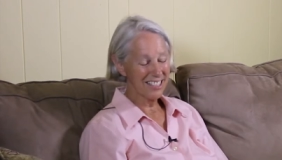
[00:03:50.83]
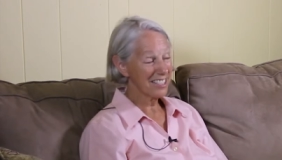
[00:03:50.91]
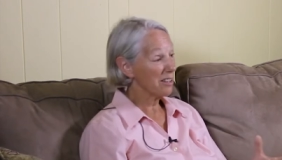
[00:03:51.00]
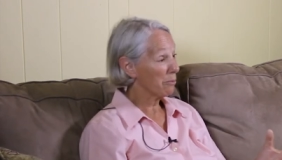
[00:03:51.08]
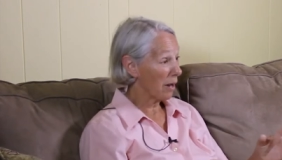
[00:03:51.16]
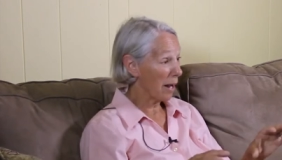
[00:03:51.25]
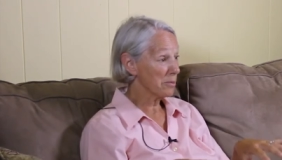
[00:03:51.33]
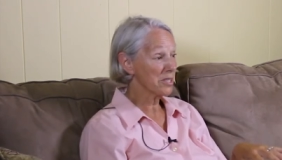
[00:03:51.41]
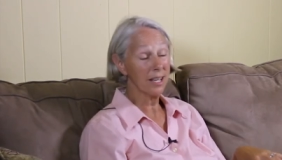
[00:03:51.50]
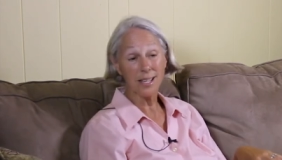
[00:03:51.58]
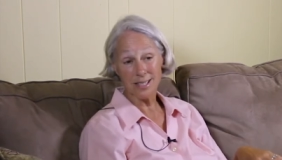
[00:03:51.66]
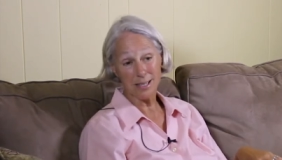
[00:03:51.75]
to see if perhaps
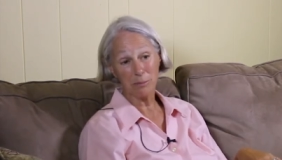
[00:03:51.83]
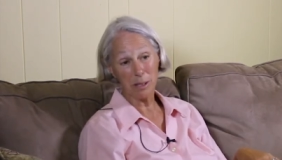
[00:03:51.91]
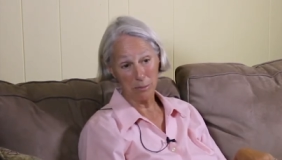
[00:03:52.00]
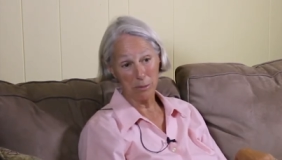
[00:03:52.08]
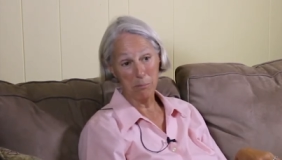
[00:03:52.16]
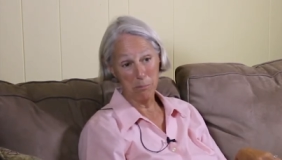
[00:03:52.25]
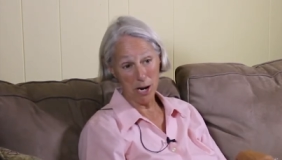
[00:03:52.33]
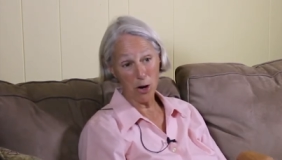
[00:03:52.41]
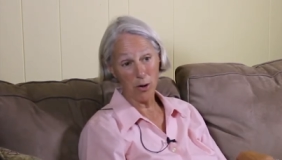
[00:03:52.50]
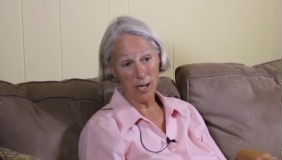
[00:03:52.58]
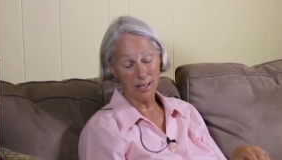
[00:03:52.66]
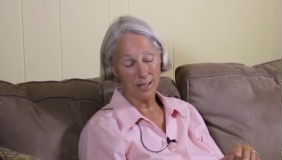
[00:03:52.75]
they had simply been
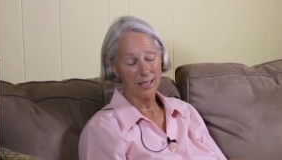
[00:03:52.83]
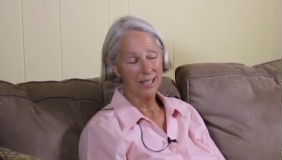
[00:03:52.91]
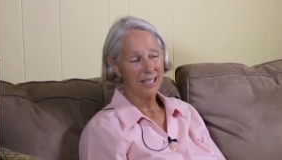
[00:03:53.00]
buried